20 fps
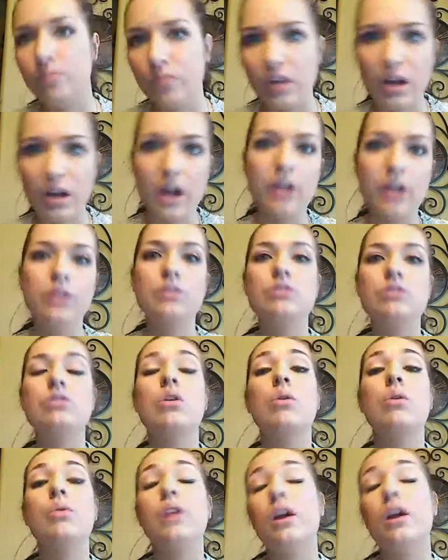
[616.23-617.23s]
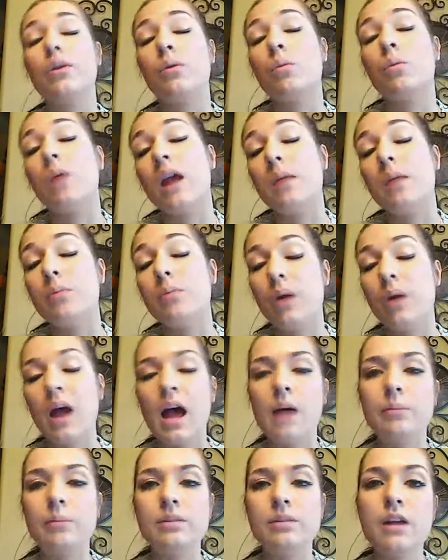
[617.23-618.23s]
and the Coyotes go the other way,
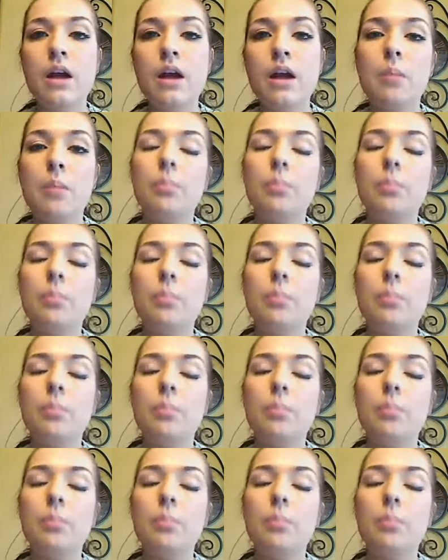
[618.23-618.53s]
perhaps.